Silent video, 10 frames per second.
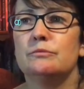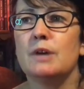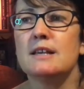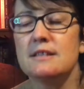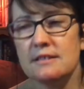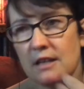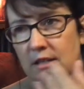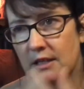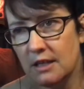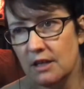as I said,
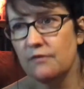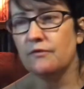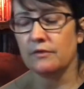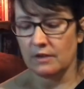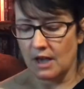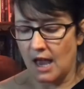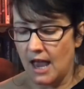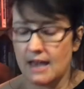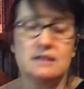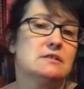give
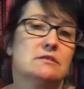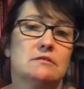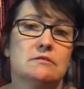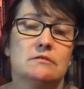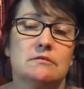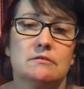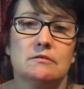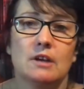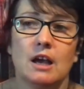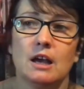and
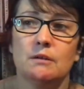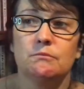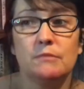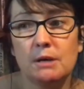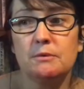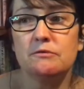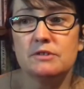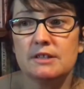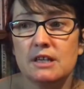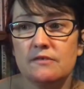maybe
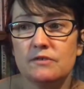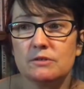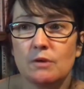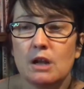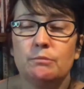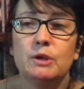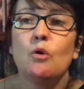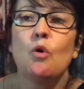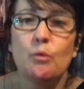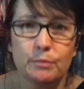receive as well. Be
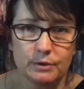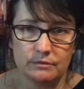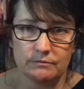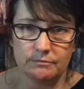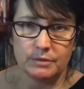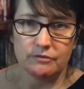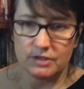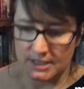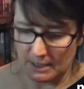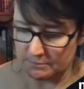open, be
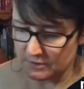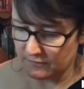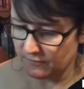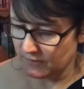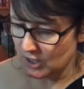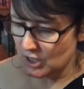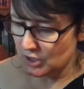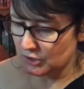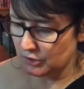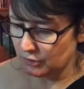receptive
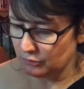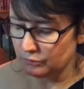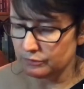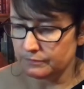to,